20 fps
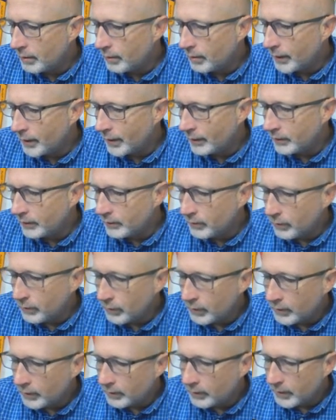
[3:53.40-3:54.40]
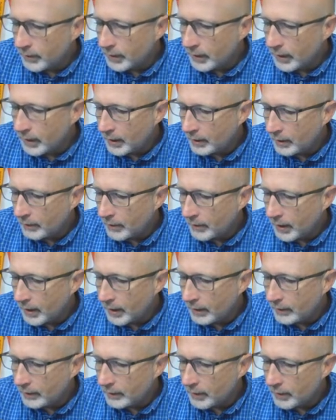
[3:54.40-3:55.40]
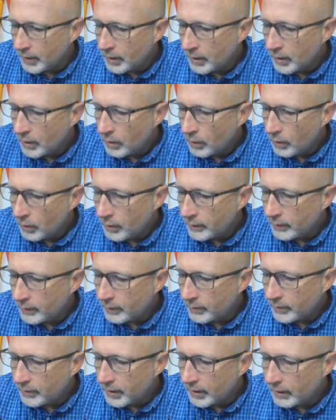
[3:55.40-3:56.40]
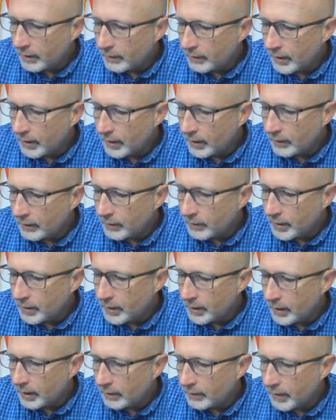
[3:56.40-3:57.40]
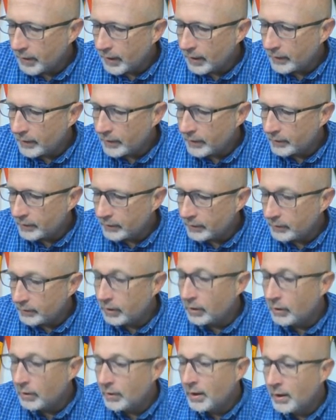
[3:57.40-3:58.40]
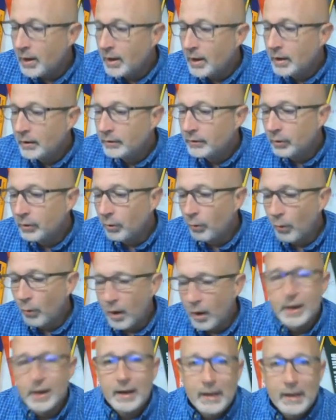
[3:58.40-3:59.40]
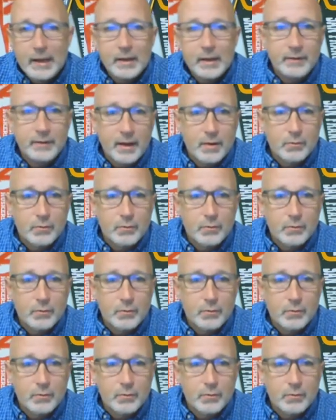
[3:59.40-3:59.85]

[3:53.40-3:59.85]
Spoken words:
plus 2 gives me -8, 1 times -8 gives me -8, that's a 0. So 1 is a